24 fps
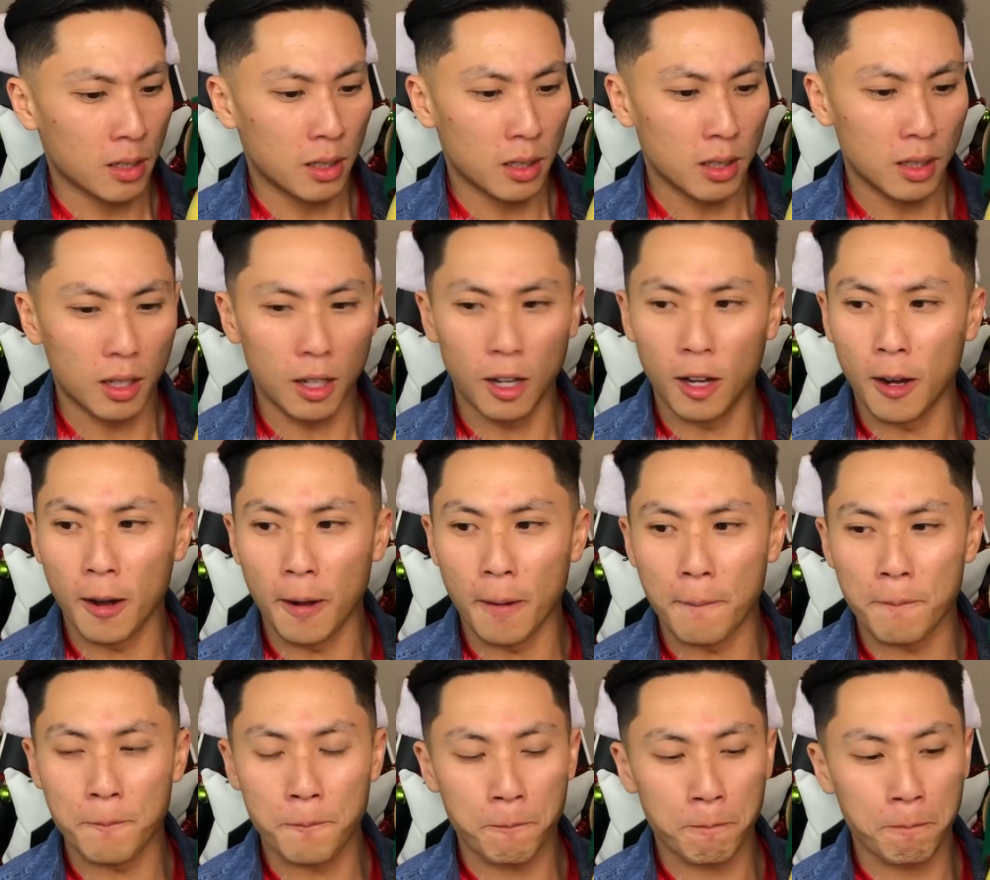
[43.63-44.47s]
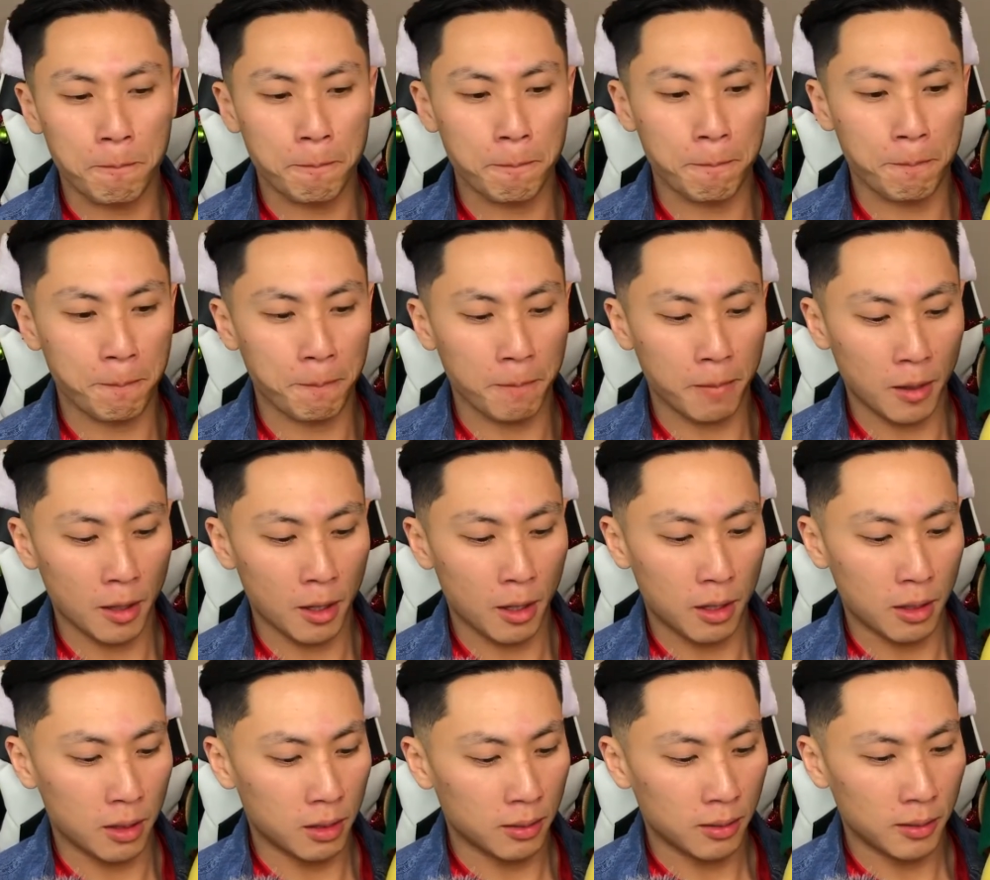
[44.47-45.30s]
Um,
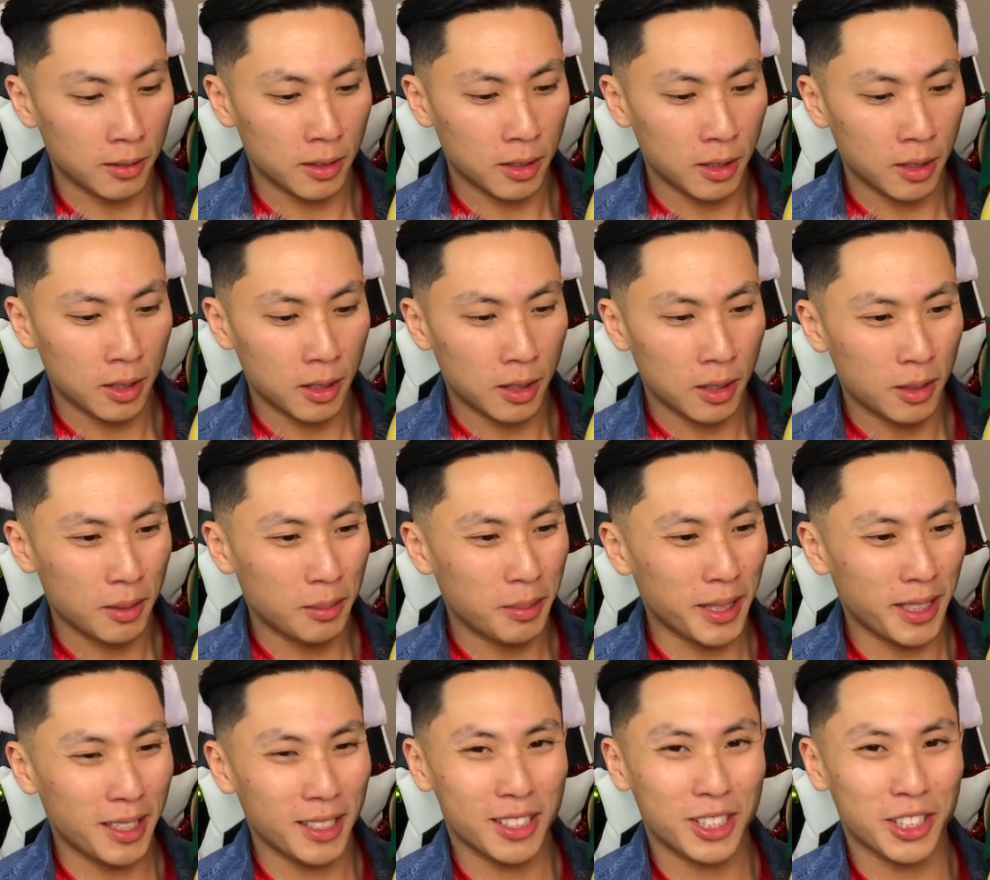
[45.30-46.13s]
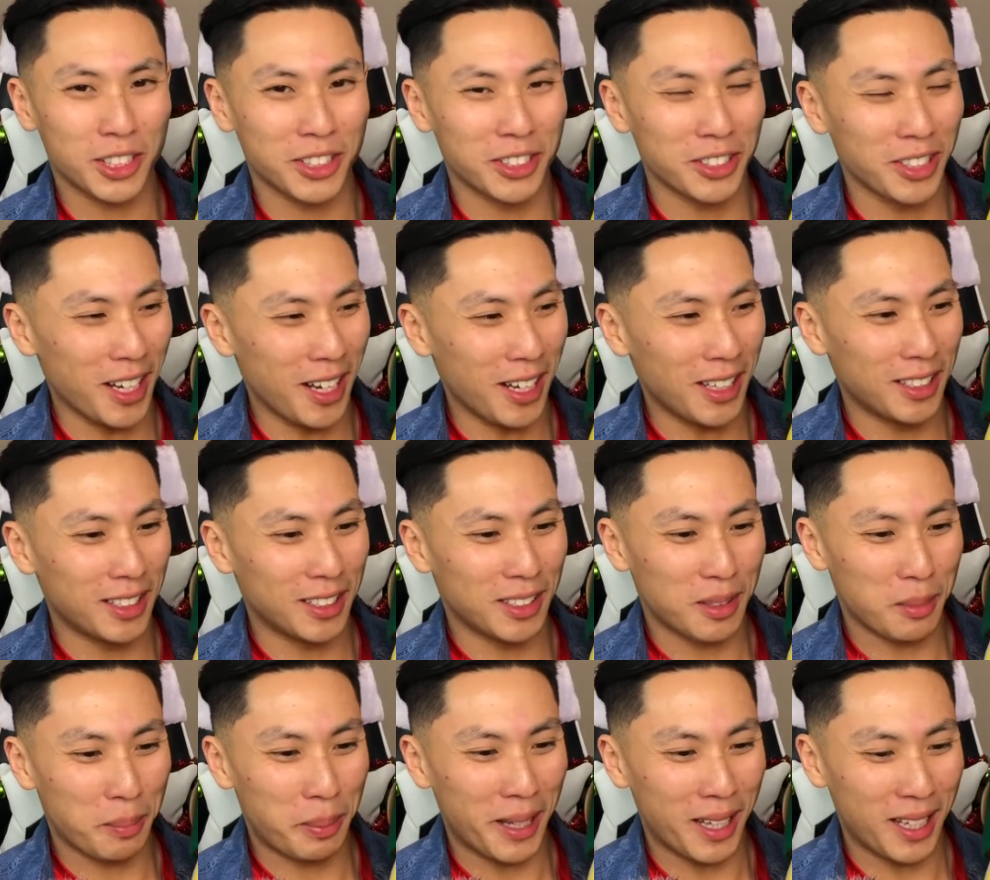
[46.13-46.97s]
Pikachu, you're not
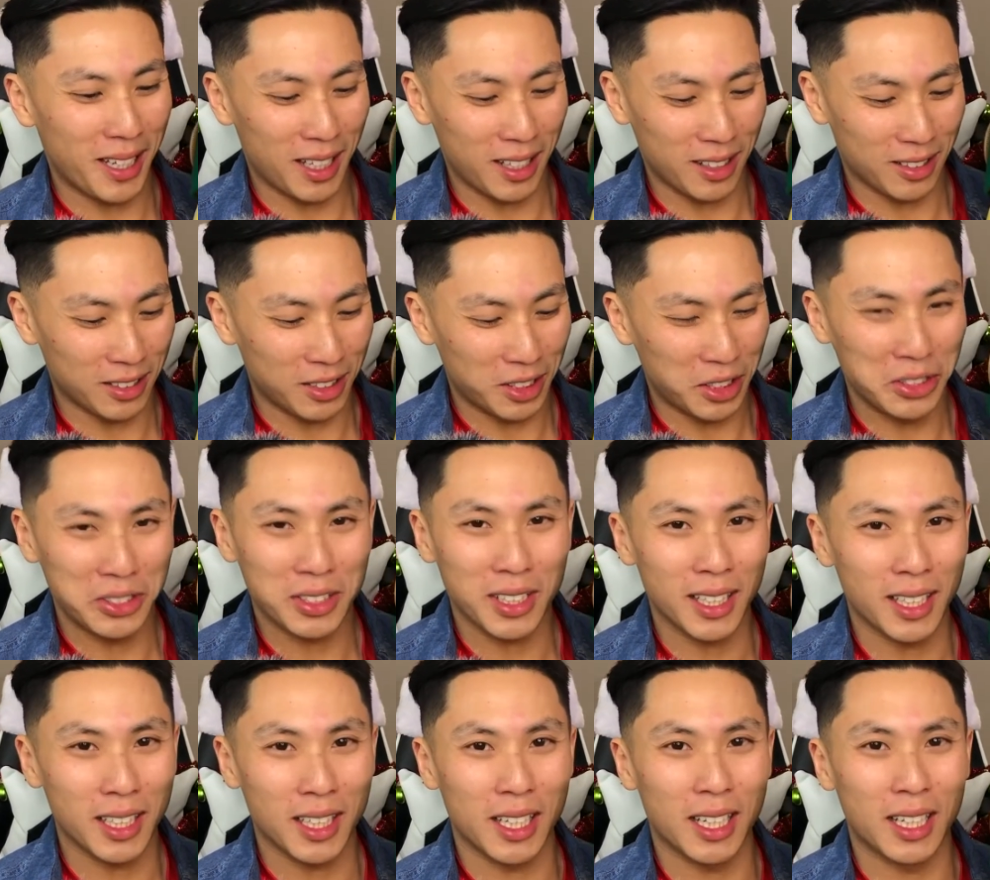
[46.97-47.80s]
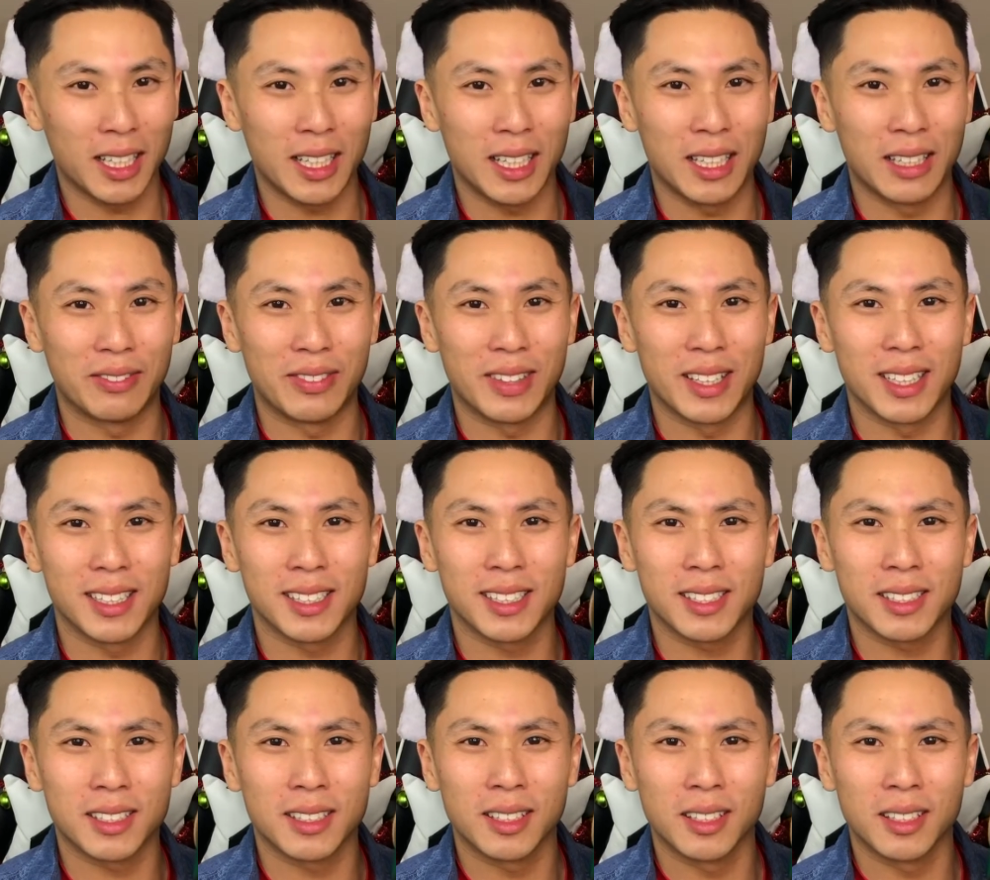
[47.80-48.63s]
planning on using any of this